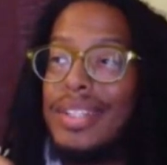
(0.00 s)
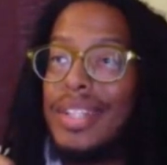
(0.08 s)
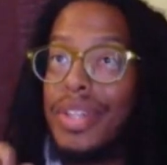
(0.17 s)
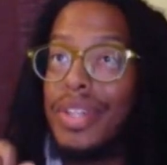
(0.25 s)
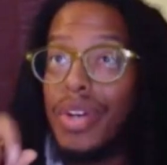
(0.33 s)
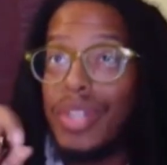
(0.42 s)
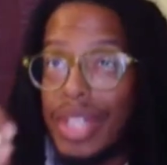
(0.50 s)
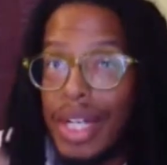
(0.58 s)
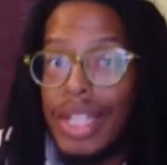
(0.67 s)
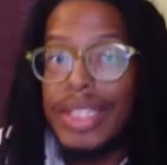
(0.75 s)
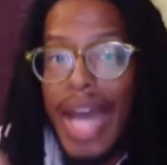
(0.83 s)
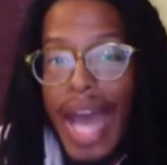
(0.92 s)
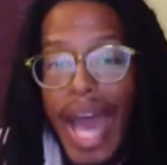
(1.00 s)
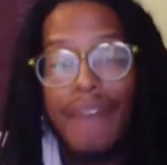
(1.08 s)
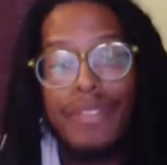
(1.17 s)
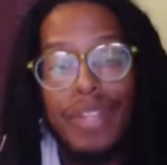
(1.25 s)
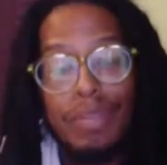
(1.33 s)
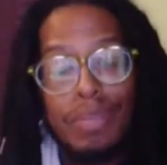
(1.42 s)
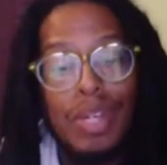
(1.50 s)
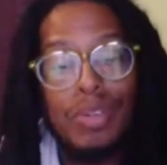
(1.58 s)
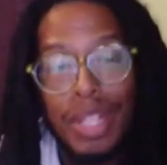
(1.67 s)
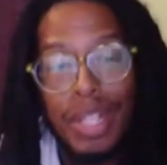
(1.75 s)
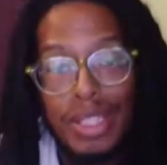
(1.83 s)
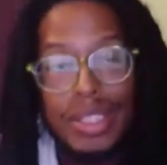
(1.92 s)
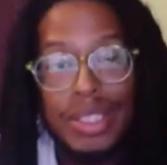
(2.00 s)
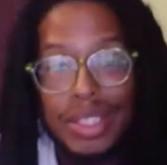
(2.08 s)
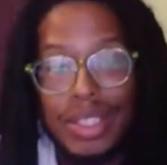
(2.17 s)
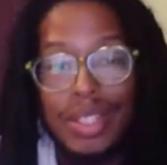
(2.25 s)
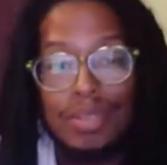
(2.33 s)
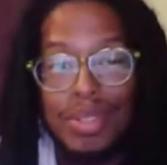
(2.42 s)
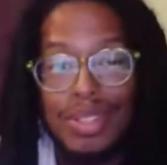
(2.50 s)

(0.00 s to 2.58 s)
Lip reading: there does have to be a relationship.